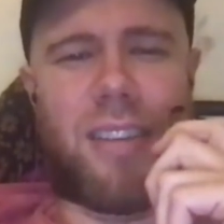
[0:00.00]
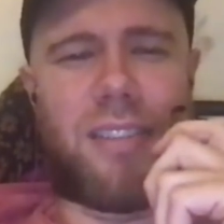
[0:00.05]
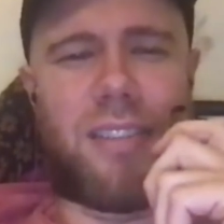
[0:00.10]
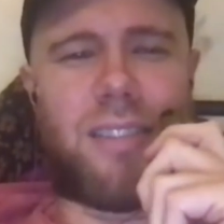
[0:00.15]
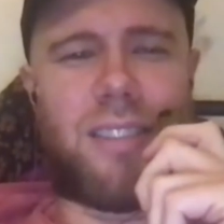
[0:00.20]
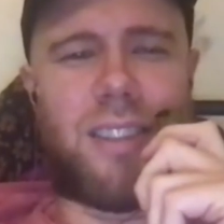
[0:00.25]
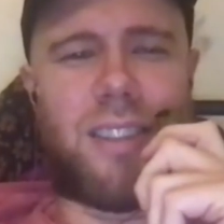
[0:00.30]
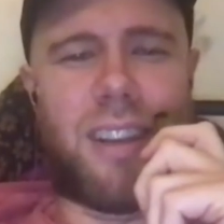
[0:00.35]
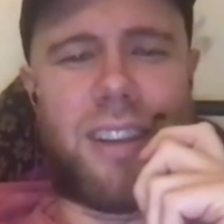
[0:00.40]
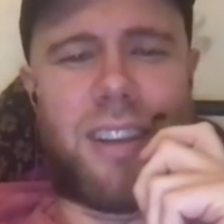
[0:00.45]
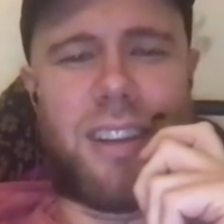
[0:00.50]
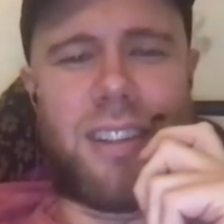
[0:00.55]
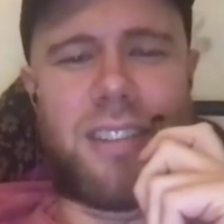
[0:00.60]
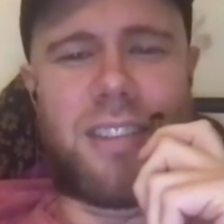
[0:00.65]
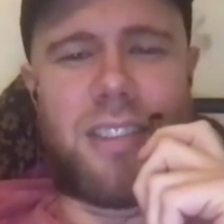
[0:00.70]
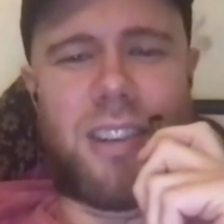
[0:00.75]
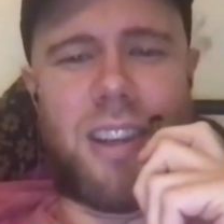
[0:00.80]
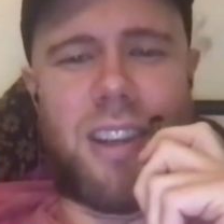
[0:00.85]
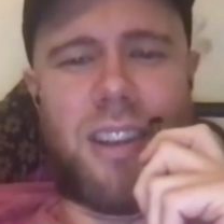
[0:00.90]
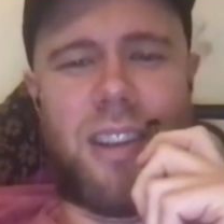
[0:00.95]
Like
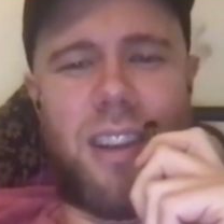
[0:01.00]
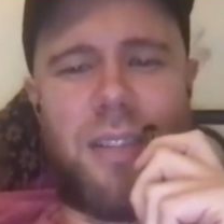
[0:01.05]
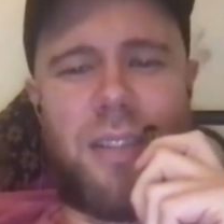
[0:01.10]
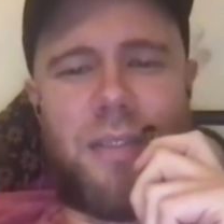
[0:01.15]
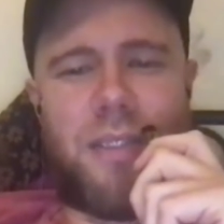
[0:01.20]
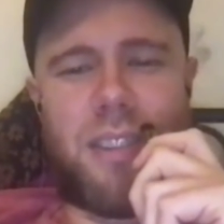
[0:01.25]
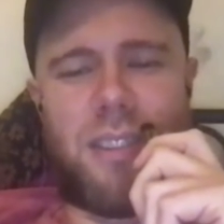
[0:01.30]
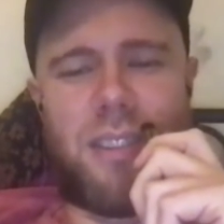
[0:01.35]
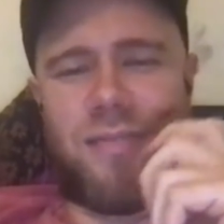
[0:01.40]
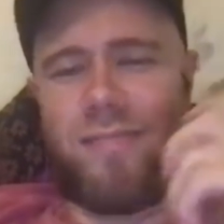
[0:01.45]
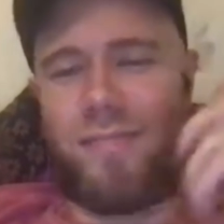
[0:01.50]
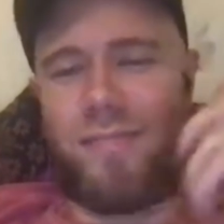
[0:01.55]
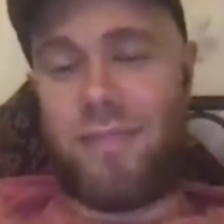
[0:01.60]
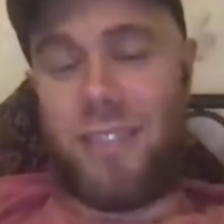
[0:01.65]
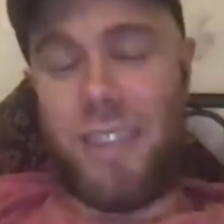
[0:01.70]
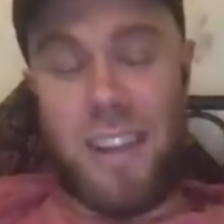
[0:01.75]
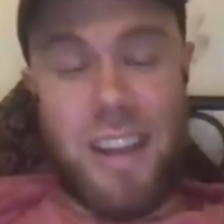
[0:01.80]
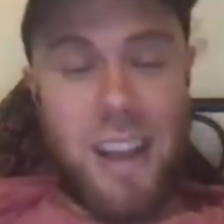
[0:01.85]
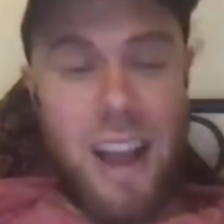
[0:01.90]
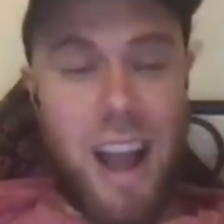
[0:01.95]

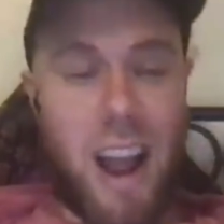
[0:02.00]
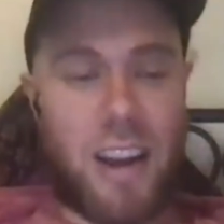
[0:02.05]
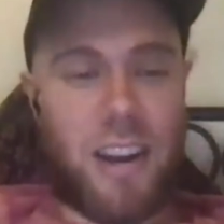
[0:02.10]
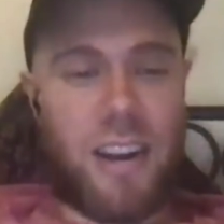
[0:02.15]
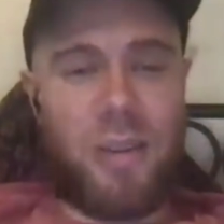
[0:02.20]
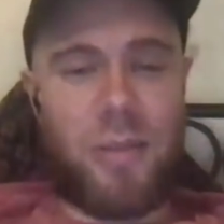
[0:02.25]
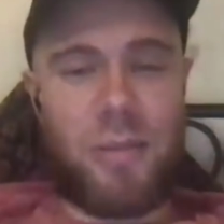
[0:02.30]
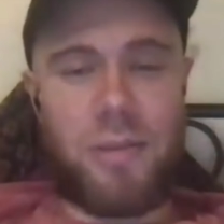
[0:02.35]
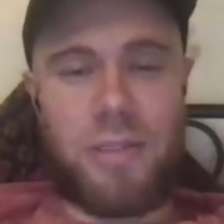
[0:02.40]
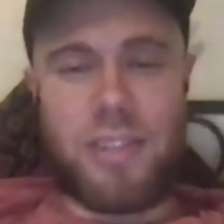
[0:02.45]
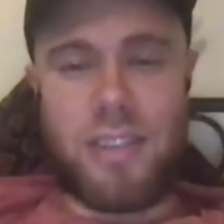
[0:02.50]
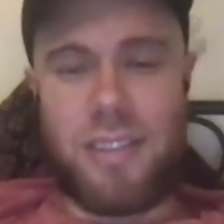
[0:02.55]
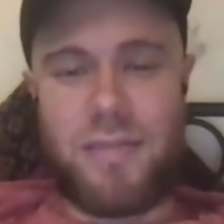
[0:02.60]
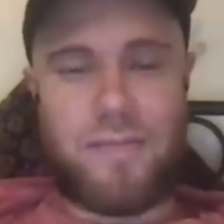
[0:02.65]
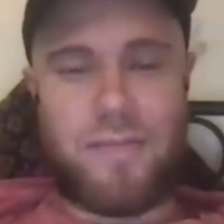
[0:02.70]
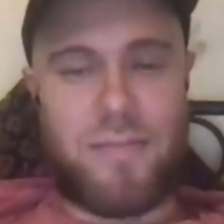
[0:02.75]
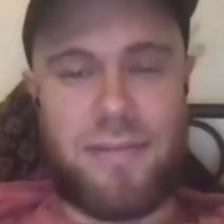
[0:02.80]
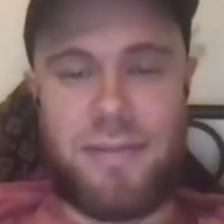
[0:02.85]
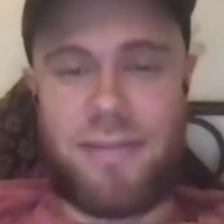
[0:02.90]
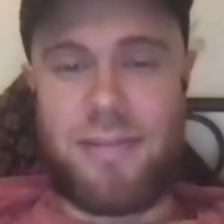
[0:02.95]
I don't know
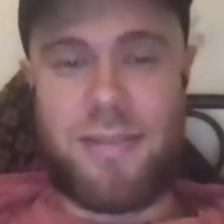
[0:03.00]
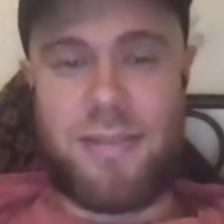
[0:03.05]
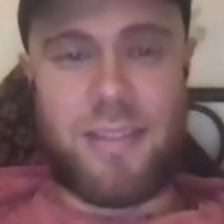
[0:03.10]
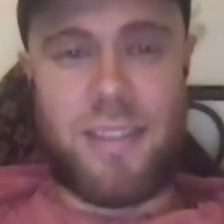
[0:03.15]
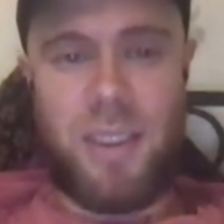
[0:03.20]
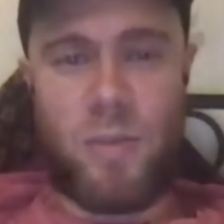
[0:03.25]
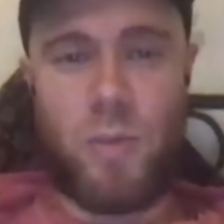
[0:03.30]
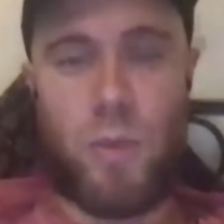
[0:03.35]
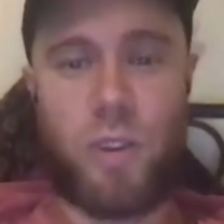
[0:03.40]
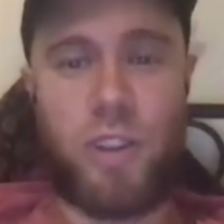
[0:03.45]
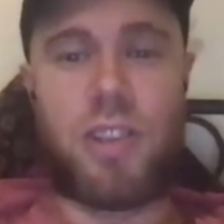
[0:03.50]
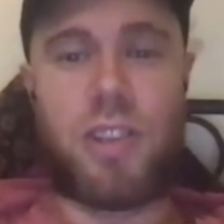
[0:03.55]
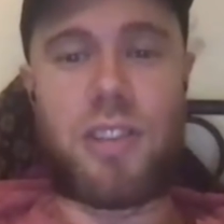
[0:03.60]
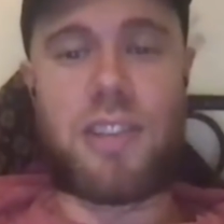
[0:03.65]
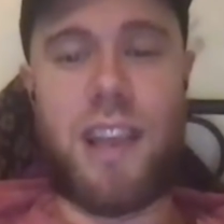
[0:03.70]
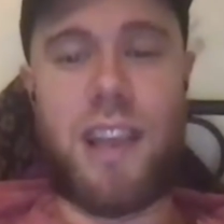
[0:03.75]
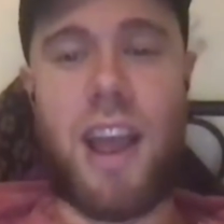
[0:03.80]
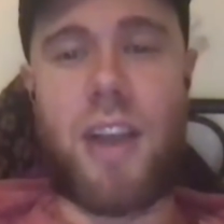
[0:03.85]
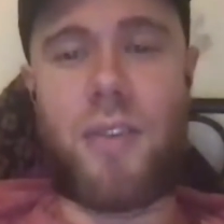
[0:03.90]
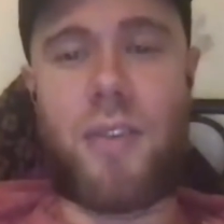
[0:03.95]
what do you
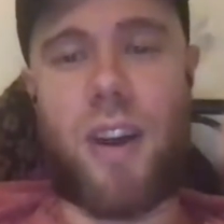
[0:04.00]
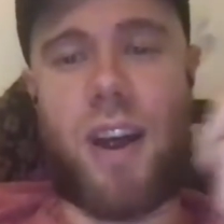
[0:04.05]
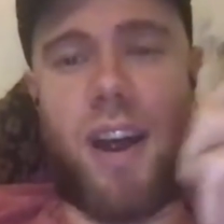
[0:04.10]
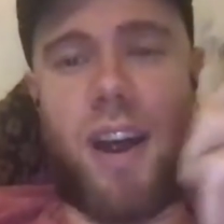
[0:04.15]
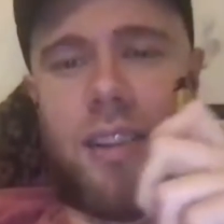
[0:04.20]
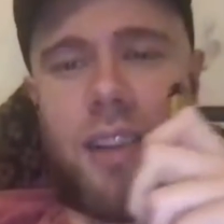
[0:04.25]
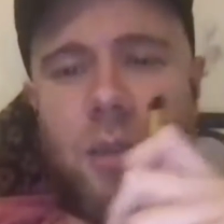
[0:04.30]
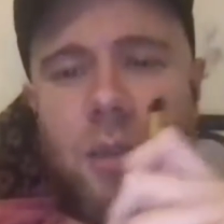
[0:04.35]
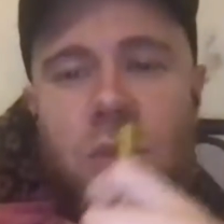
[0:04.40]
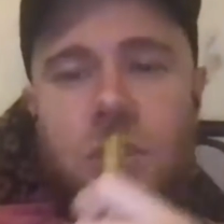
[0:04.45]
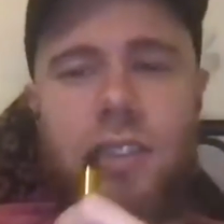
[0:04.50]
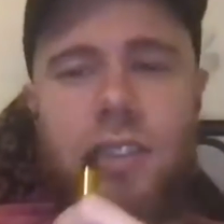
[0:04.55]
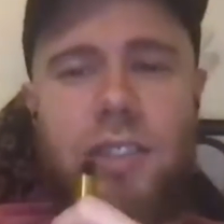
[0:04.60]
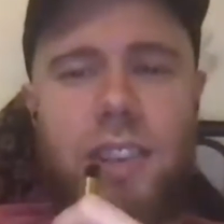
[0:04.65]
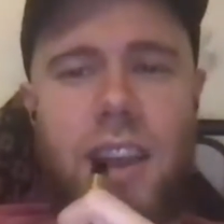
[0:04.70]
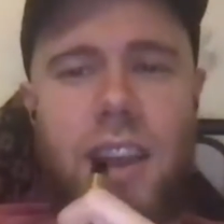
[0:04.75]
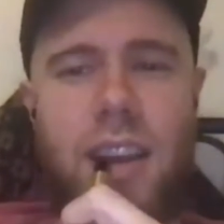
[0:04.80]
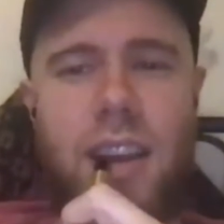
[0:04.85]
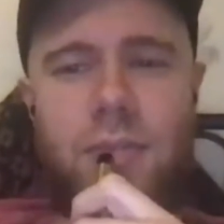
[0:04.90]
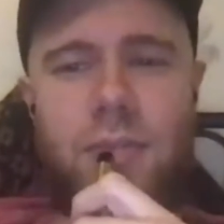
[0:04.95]
say, right? Like, what do you say,
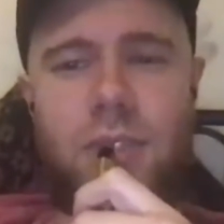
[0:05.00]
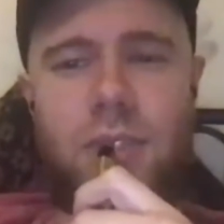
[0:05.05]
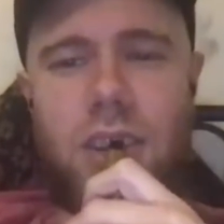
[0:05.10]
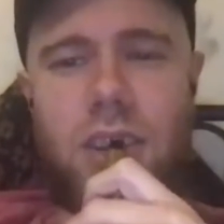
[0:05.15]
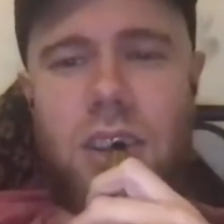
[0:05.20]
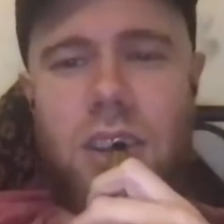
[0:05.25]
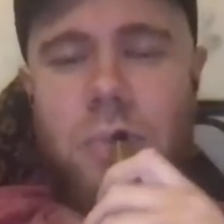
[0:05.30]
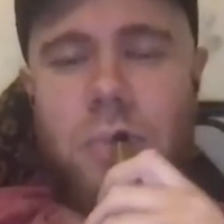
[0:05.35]
really?